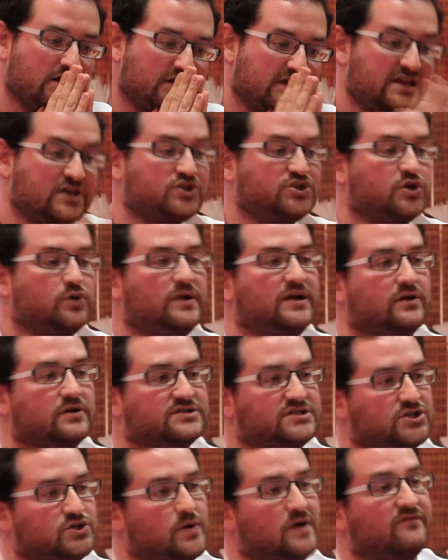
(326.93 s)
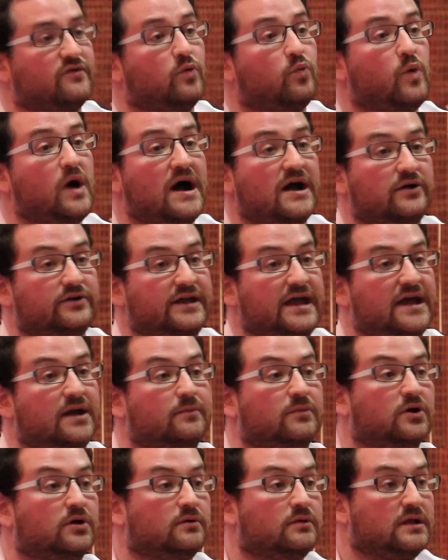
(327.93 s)
The issue here is that you have a wild
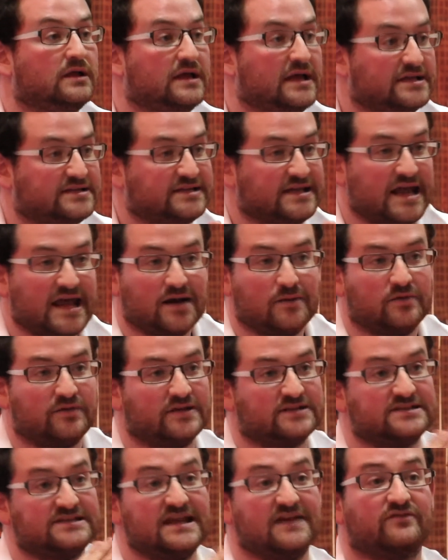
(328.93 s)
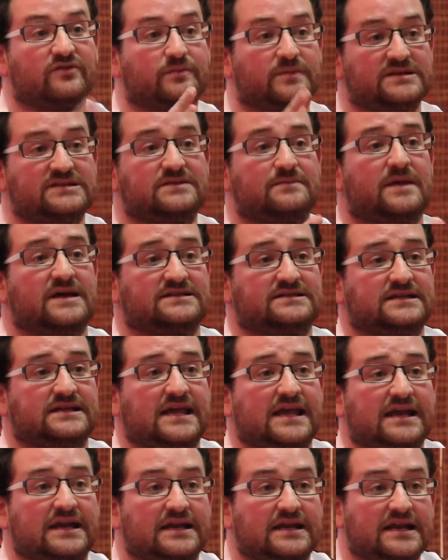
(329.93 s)
animal. It's an animal that's never been
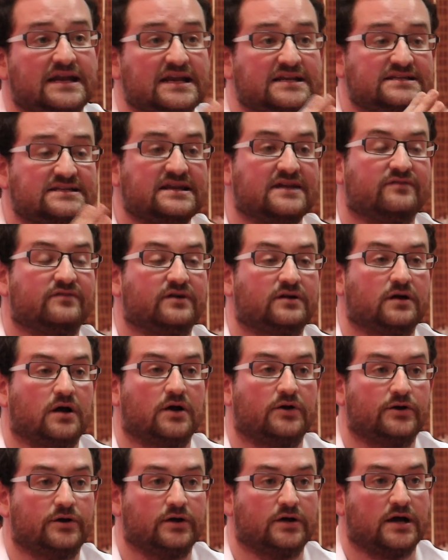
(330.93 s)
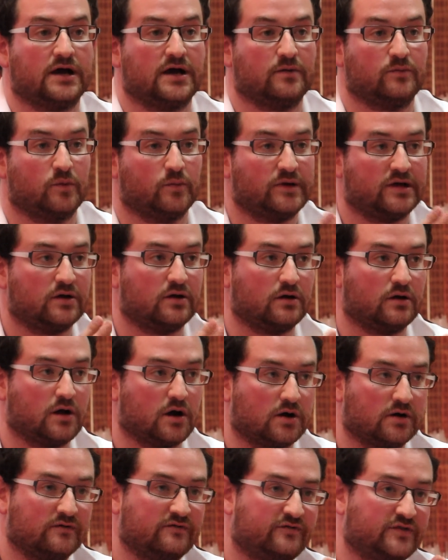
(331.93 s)
domesticated. It has never undergone what we call
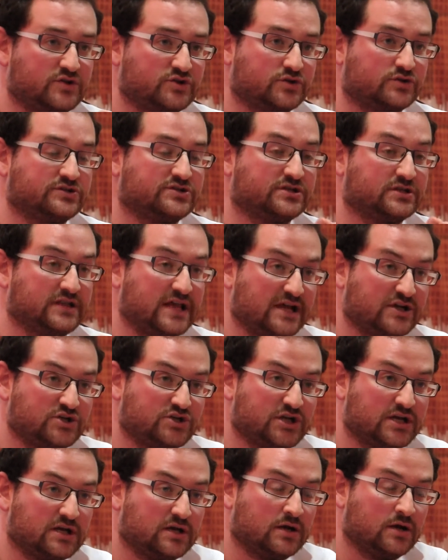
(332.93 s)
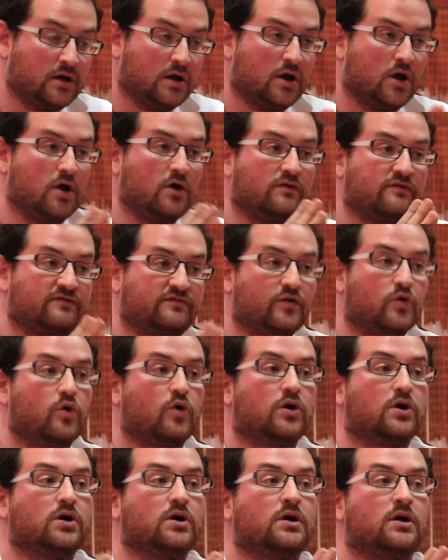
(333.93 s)
artificial selection
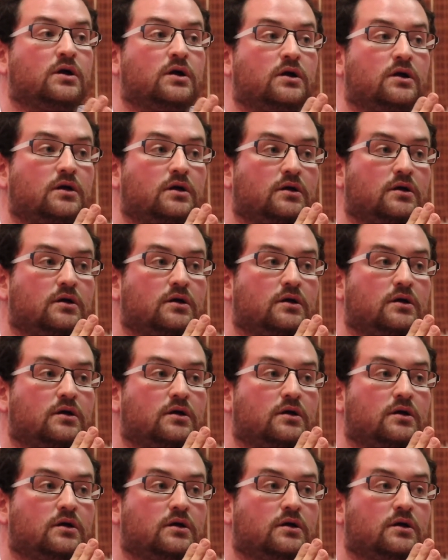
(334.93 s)
for